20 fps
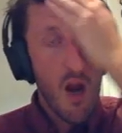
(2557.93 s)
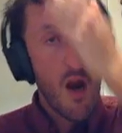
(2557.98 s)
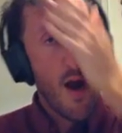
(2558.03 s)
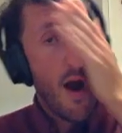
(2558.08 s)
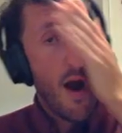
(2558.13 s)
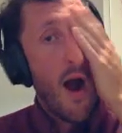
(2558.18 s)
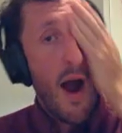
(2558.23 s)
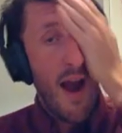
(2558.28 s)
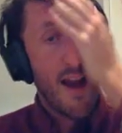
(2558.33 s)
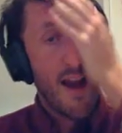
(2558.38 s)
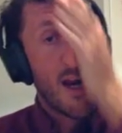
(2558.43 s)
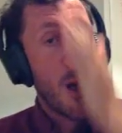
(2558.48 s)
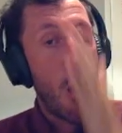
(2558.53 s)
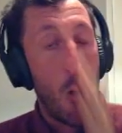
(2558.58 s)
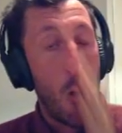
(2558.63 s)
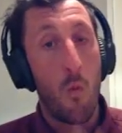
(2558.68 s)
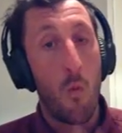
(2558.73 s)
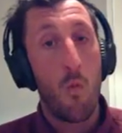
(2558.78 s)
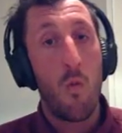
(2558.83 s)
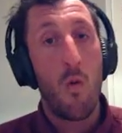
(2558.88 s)
Alright,
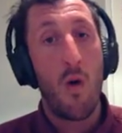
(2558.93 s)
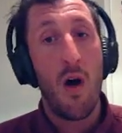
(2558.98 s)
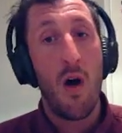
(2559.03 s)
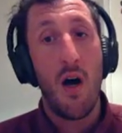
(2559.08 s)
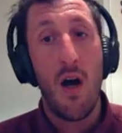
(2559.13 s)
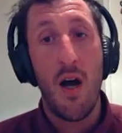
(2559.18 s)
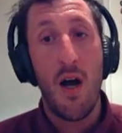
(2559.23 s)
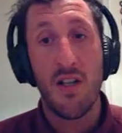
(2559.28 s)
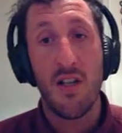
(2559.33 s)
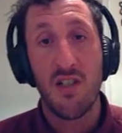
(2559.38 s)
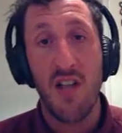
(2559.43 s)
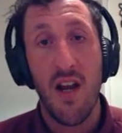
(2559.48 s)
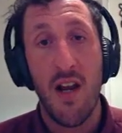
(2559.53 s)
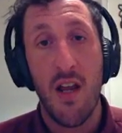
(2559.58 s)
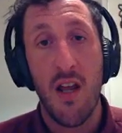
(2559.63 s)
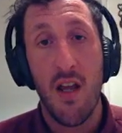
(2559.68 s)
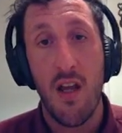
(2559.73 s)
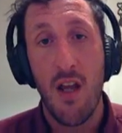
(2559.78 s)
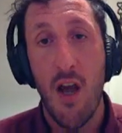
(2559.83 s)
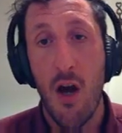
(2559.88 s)
cool. Well,
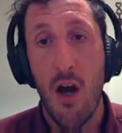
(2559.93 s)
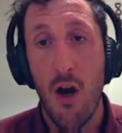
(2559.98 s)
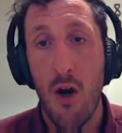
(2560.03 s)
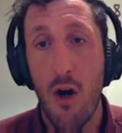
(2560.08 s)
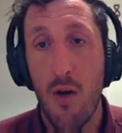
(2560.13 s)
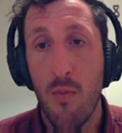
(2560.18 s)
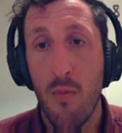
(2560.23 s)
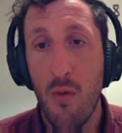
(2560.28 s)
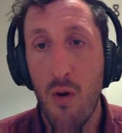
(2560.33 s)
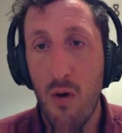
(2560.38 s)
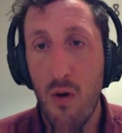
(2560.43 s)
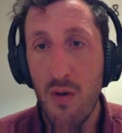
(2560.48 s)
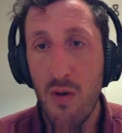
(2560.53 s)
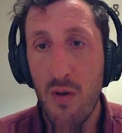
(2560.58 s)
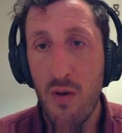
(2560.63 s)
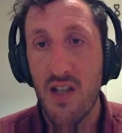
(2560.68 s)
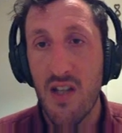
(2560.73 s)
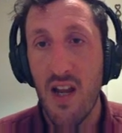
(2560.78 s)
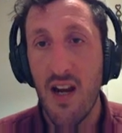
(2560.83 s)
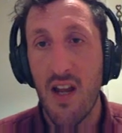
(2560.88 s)
Stately Home. Who is
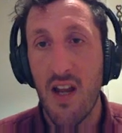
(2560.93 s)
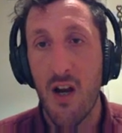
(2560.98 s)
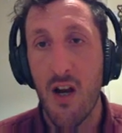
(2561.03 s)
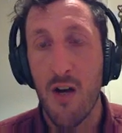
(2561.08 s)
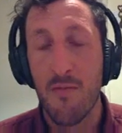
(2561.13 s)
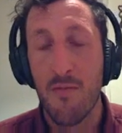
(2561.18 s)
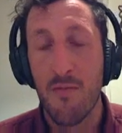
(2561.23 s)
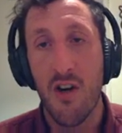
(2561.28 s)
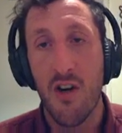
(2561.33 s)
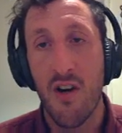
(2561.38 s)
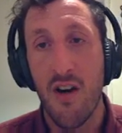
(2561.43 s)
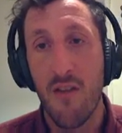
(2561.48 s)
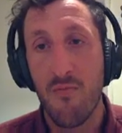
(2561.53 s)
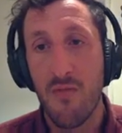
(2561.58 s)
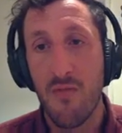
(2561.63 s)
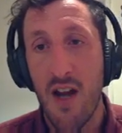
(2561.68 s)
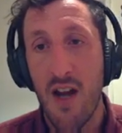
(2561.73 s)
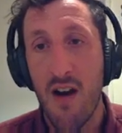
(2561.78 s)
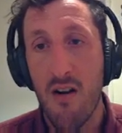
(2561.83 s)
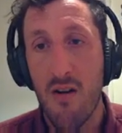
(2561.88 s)
Stately Home? Sorry, I'm
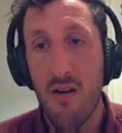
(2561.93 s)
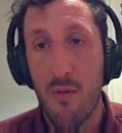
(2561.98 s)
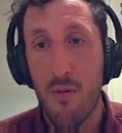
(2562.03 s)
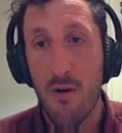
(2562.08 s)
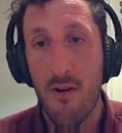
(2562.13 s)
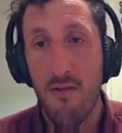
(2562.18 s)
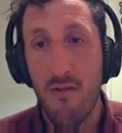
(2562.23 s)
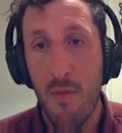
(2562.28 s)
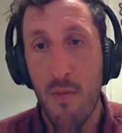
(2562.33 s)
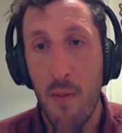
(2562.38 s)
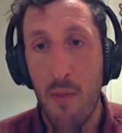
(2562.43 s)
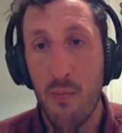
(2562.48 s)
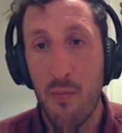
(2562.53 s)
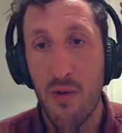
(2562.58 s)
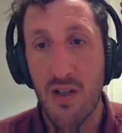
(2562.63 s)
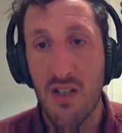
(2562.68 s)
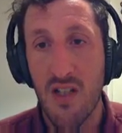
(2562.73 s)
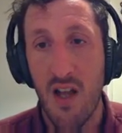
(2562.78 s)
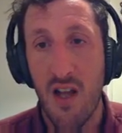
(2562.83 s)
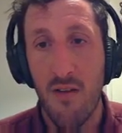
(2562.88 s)
terrible at
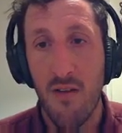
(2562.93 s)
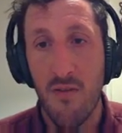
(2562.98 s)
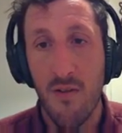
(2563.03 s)
remembering stuff.